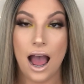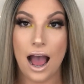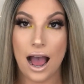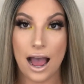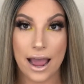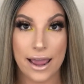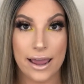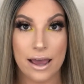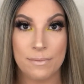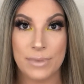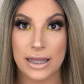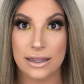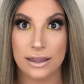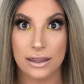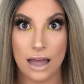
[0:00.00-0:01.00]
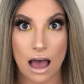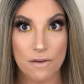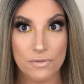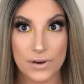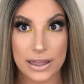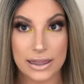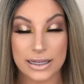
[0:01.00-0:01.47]
I am in
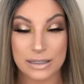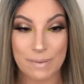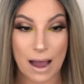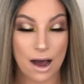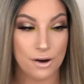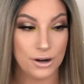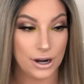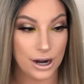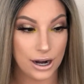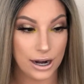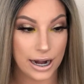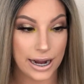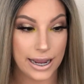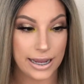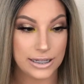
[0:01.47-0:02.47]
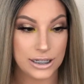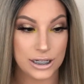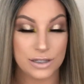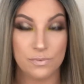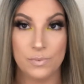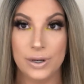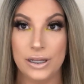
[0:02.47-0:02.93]
love with this powder. It
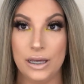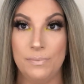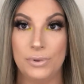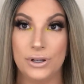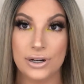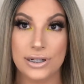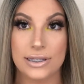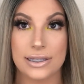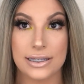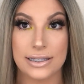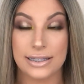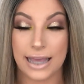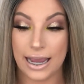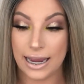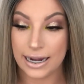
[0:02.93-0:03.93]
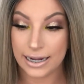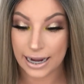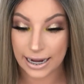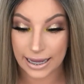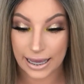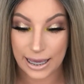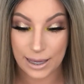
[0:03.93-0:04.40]
just really blurs the skin.
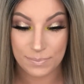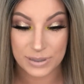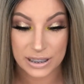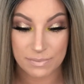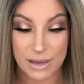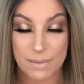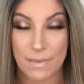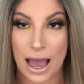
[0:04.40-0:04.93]
It keeps me